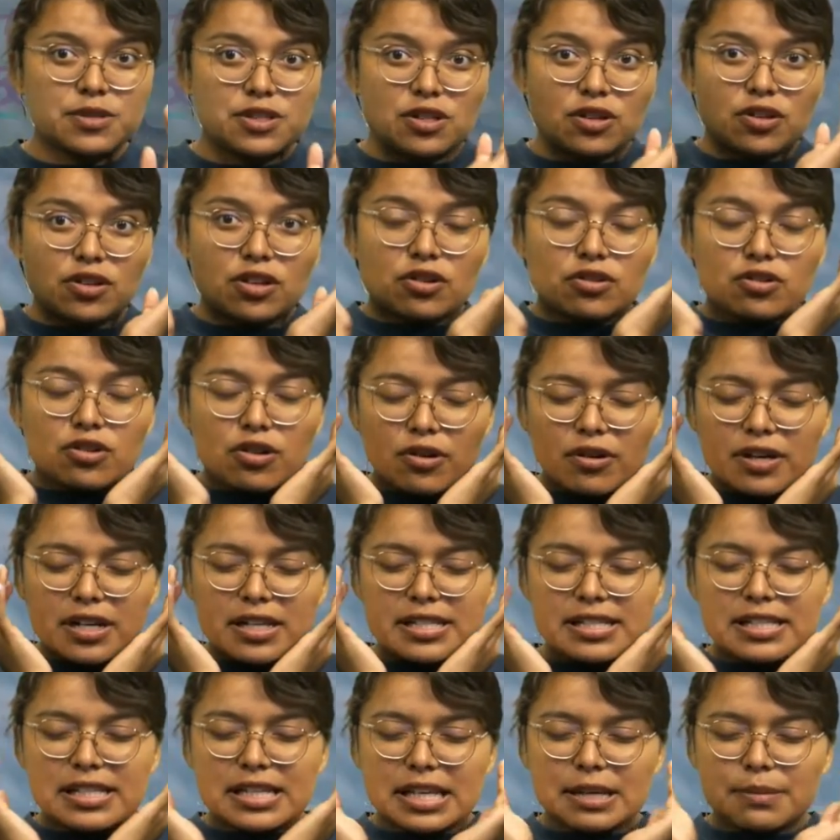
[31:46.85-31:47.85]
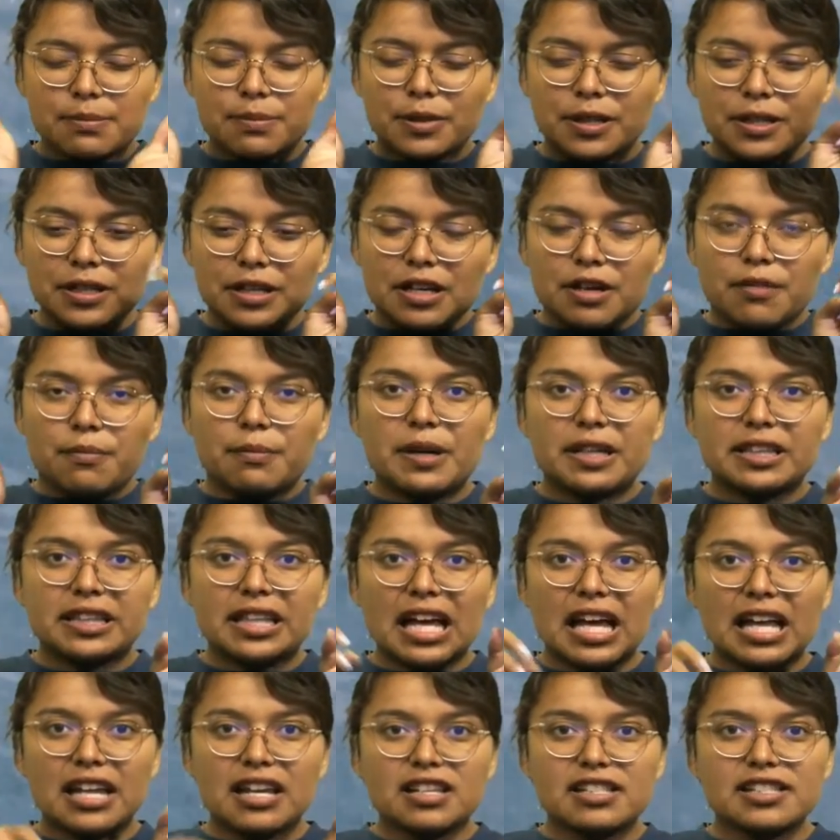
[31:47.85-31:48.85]
So they'll go to sleep, but
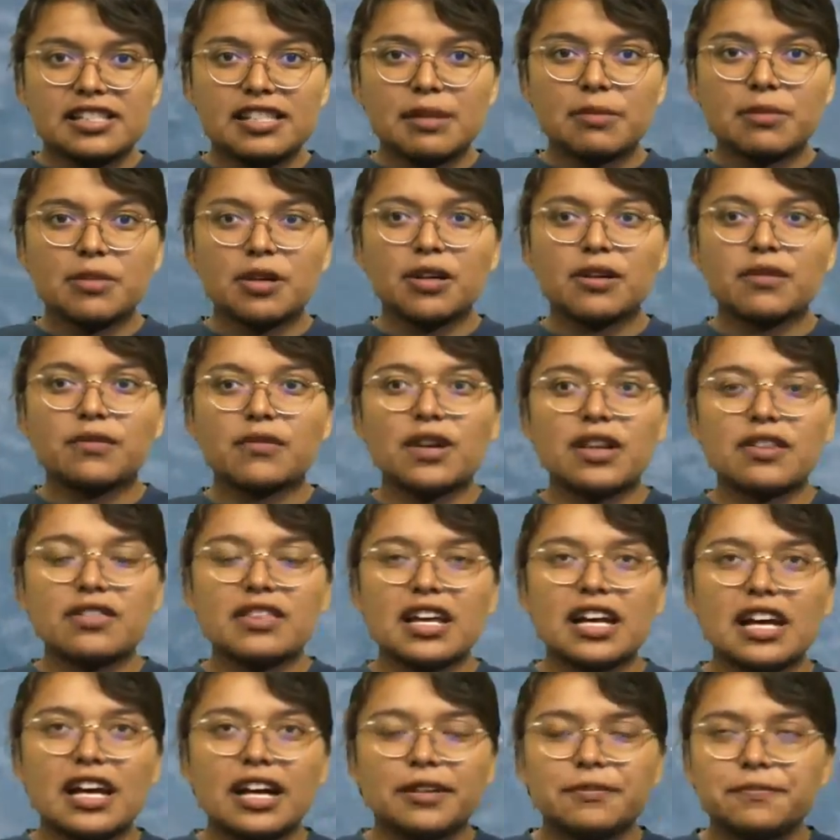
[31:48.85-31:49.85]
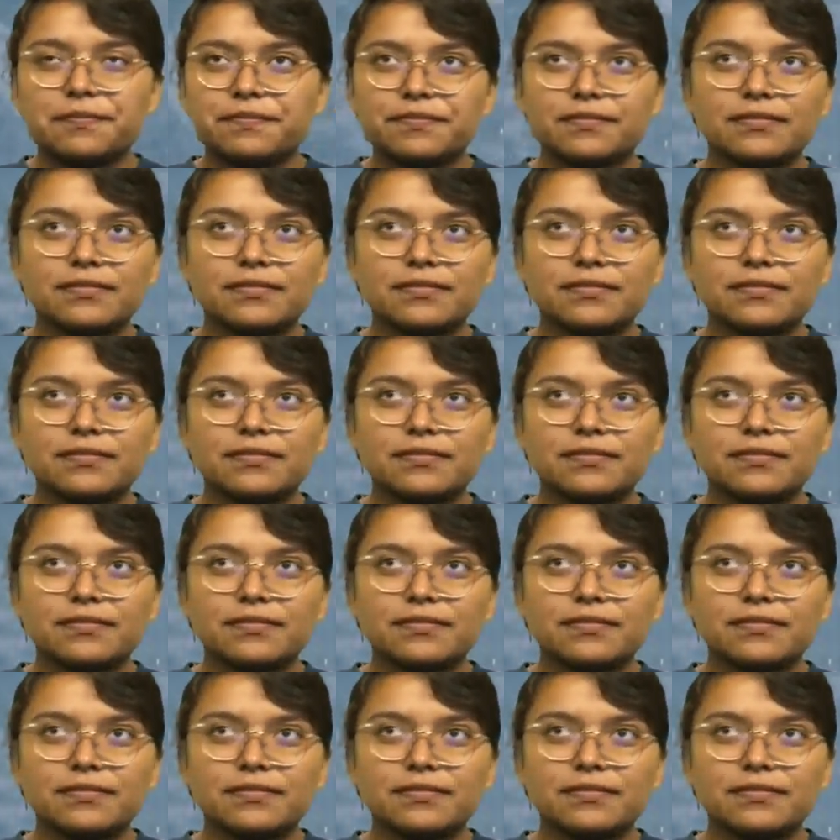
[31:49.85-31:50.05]
then some of the